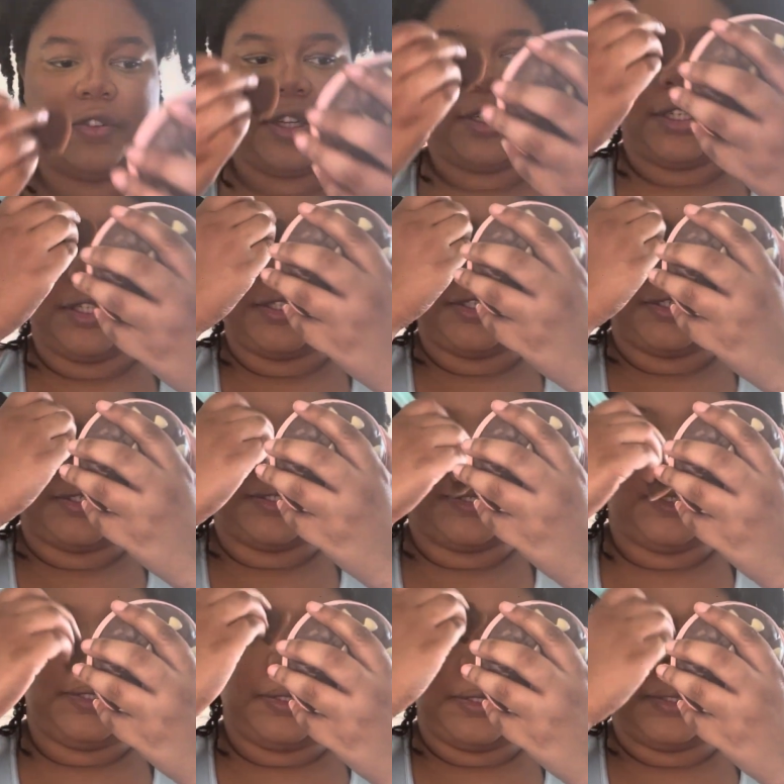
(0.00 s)
foundation
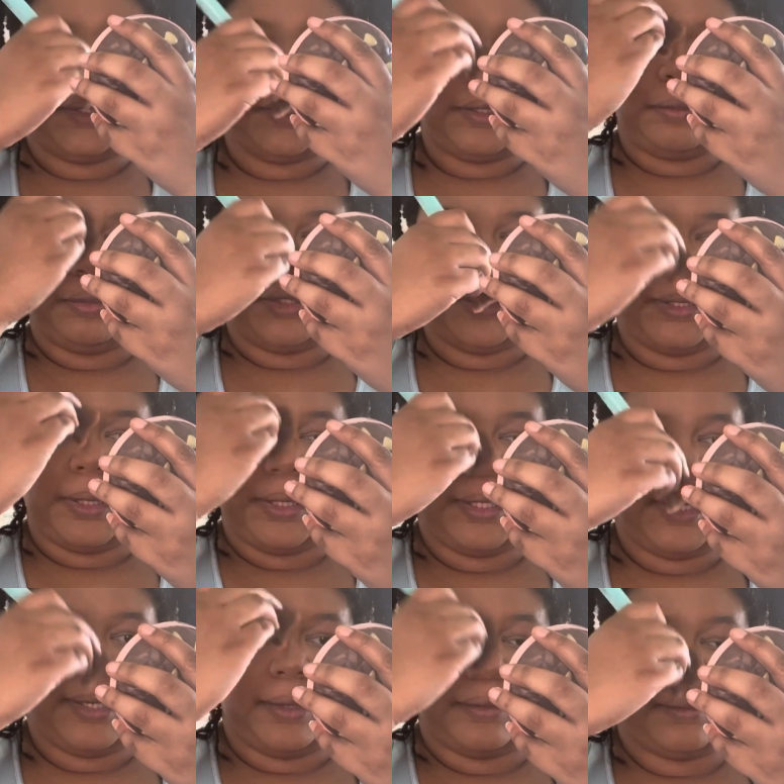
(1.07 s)
on it and just blending
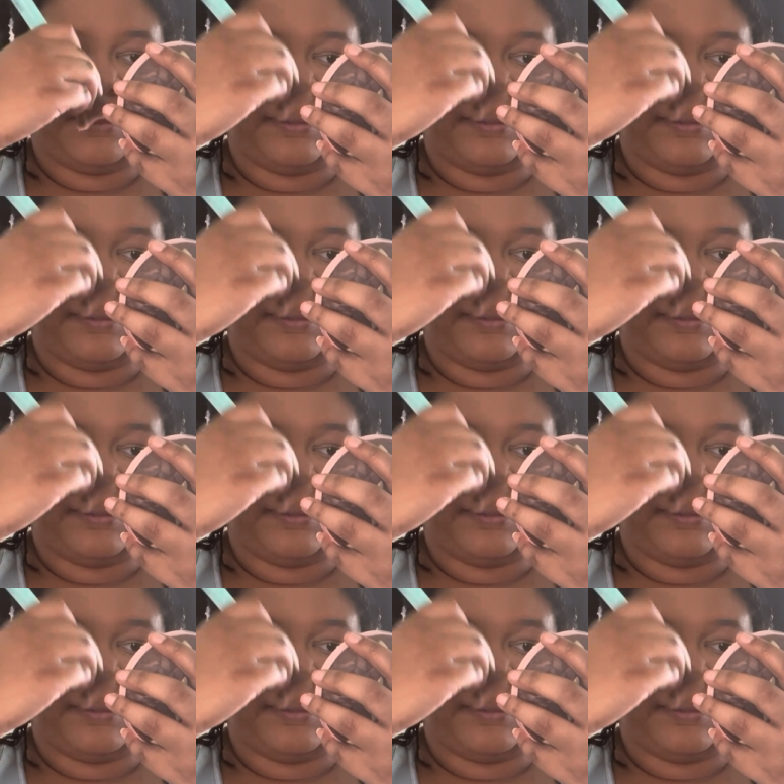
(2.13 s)
it out.